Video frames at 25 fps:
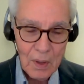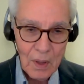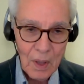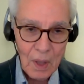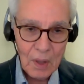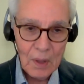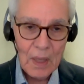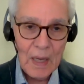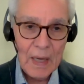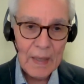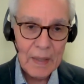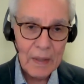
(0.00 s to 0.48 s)

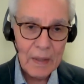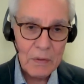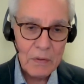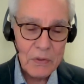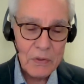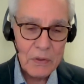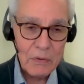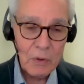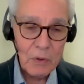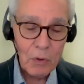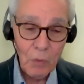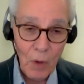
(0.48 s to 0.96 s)

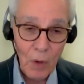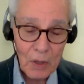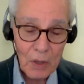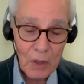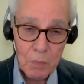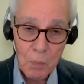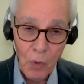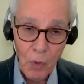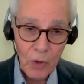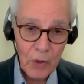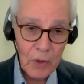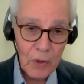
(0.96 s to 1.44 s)
alliances,
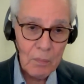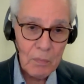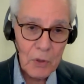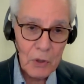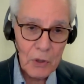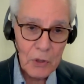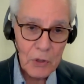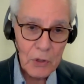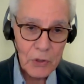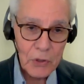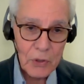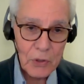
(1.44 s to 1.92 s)
cross border
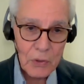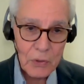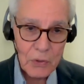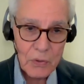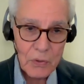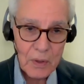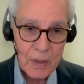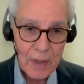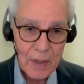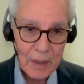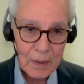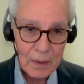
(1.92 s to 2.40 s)

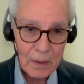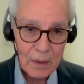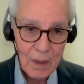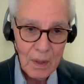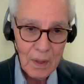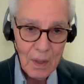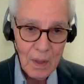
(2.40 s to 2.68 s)
mergers that